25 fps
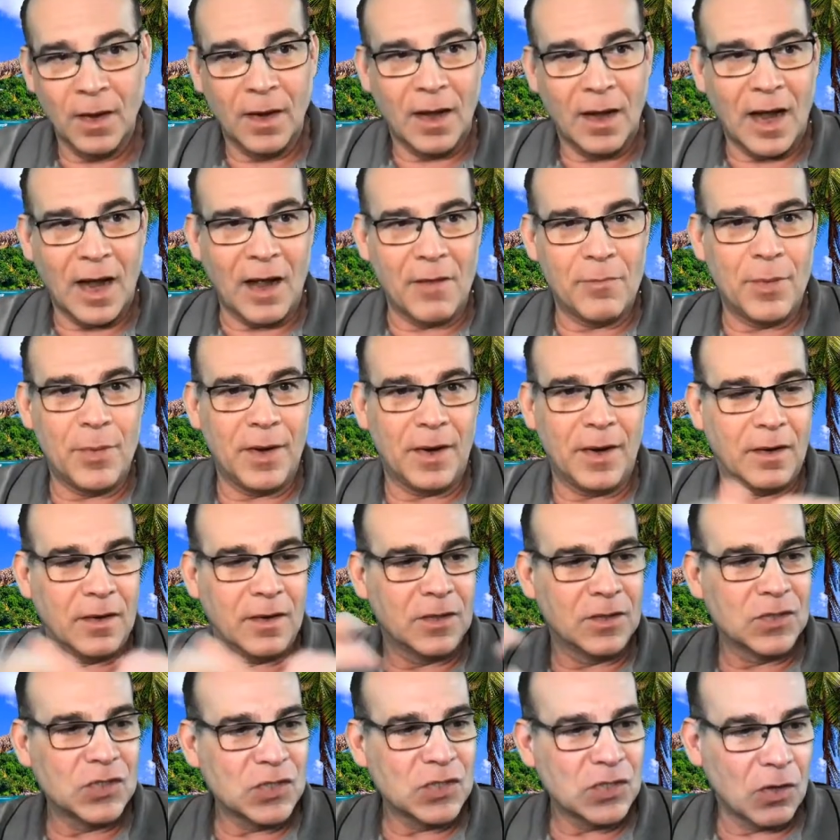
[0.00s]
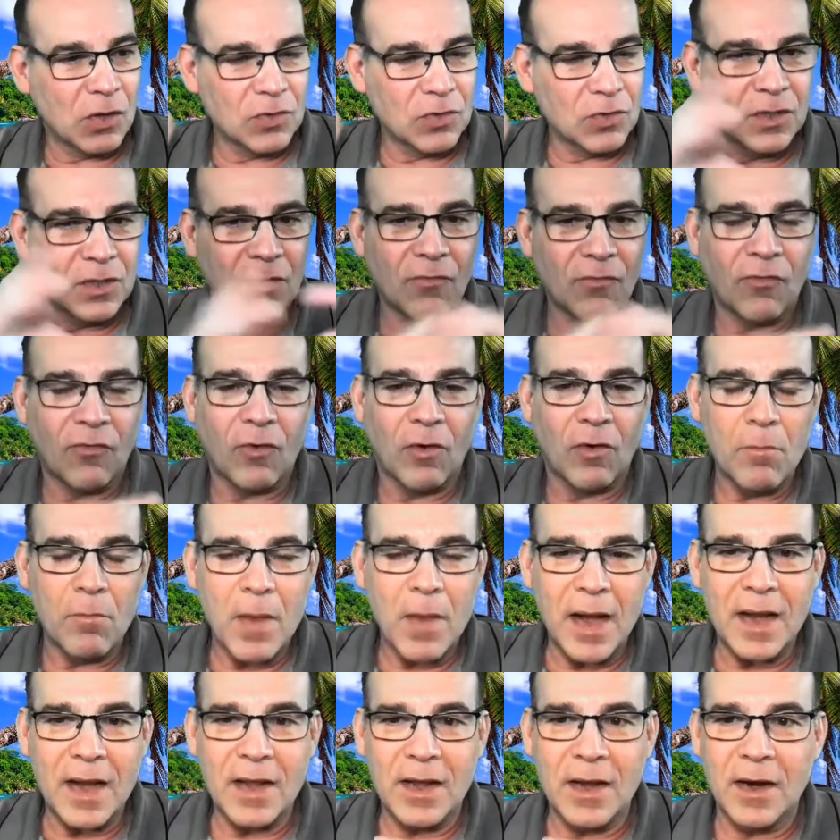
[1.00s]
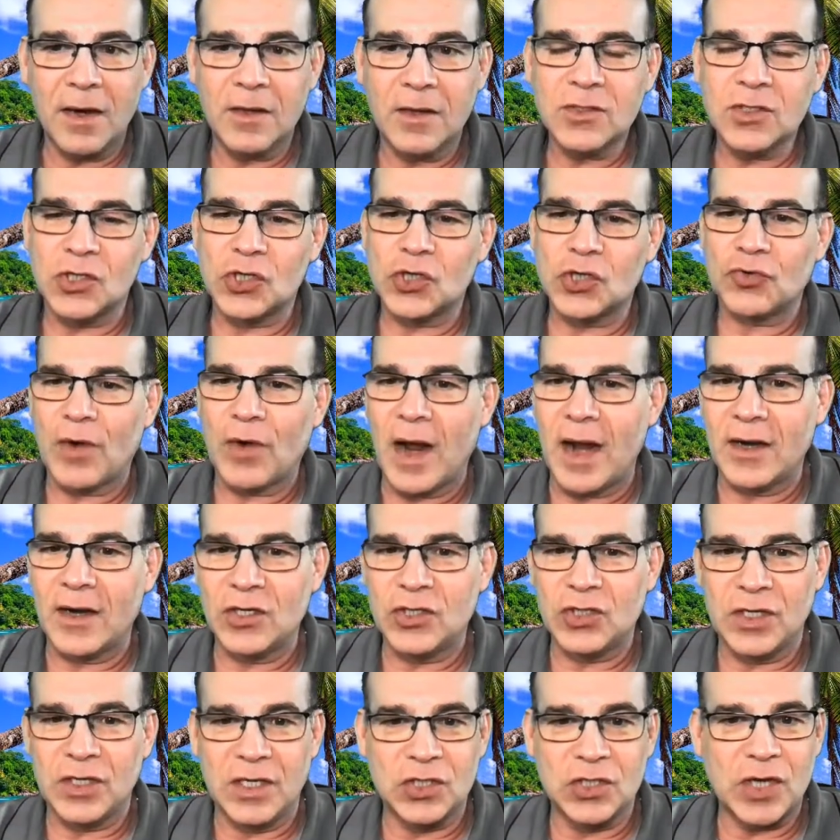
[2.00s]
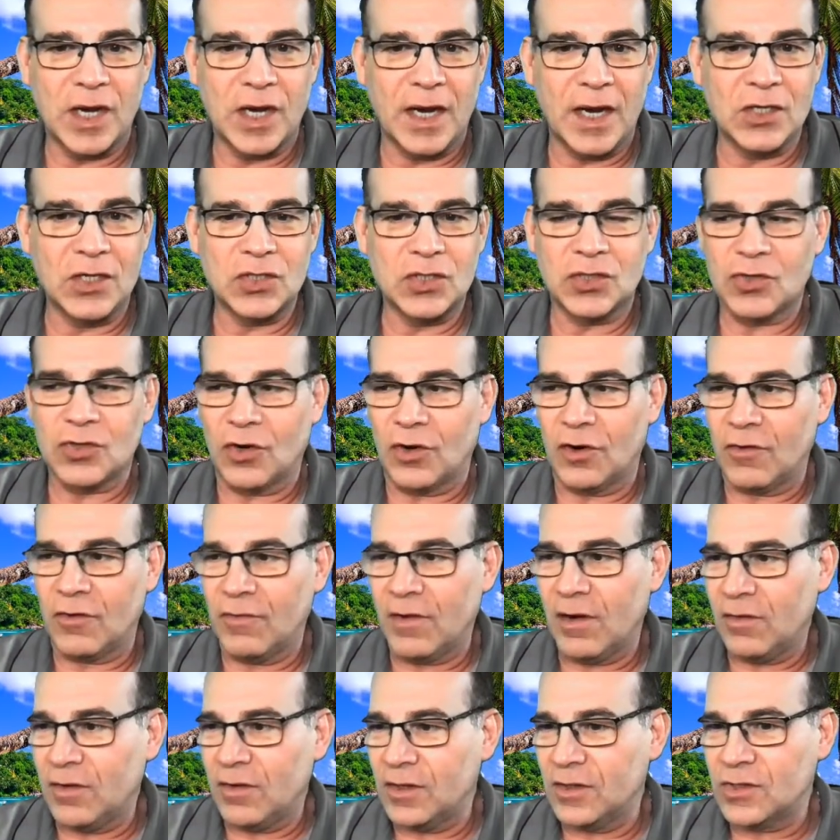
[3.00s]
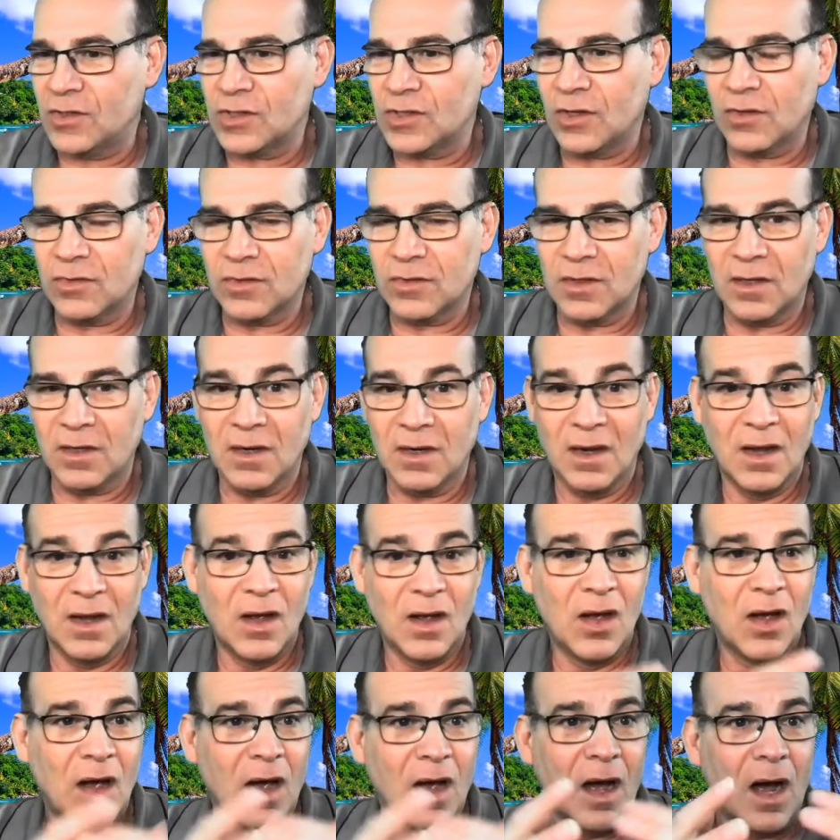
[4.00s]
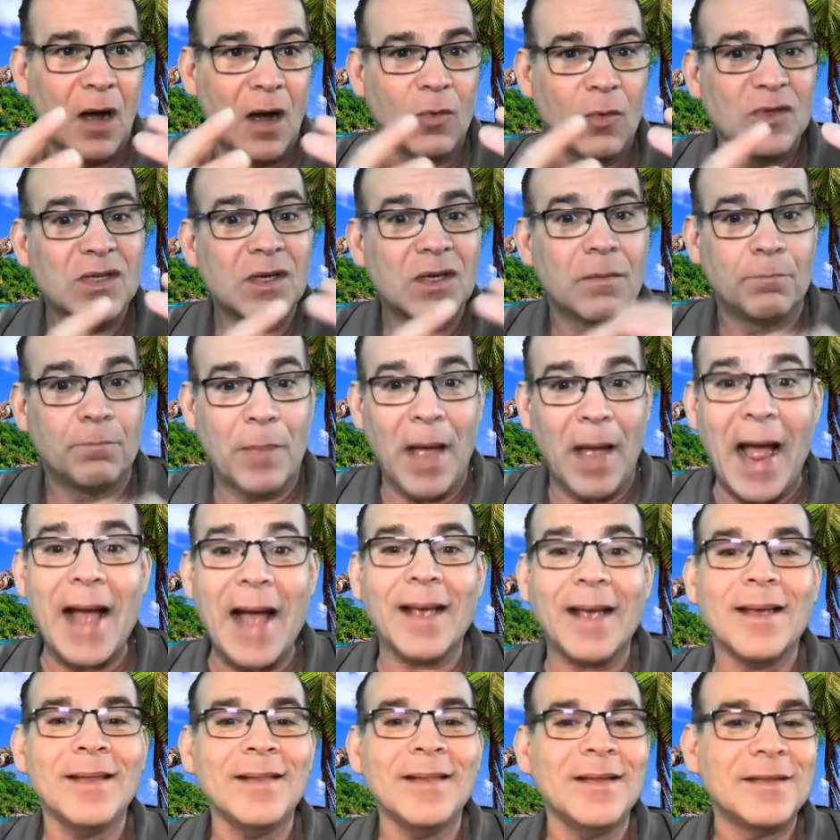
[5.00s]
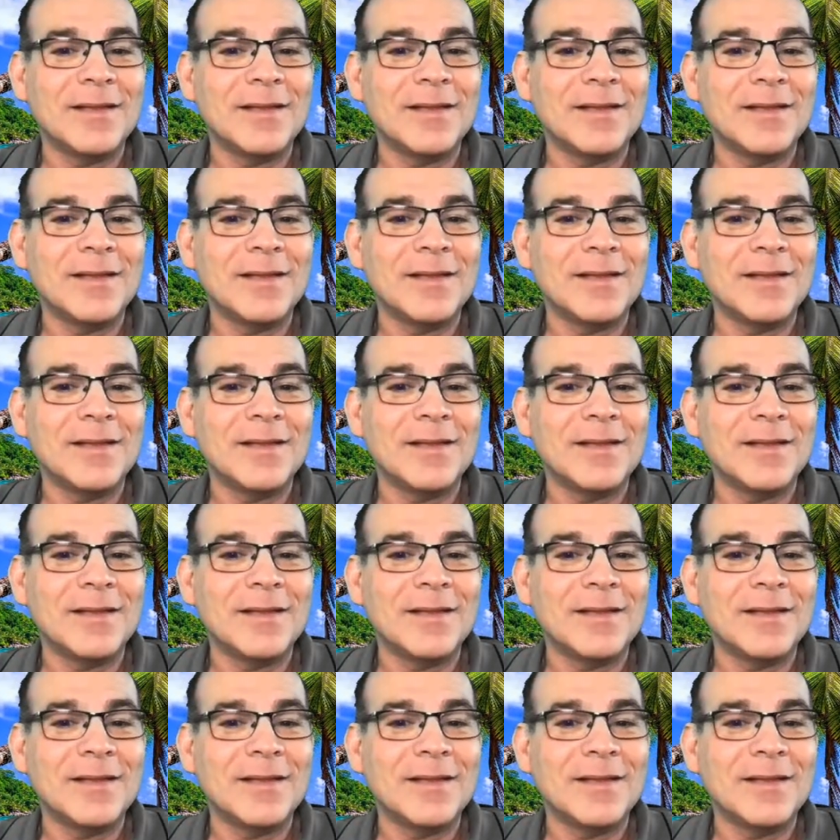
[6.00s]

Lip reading: I've been a consultant for many years, a strategy and change turnaround consultant. I was back in the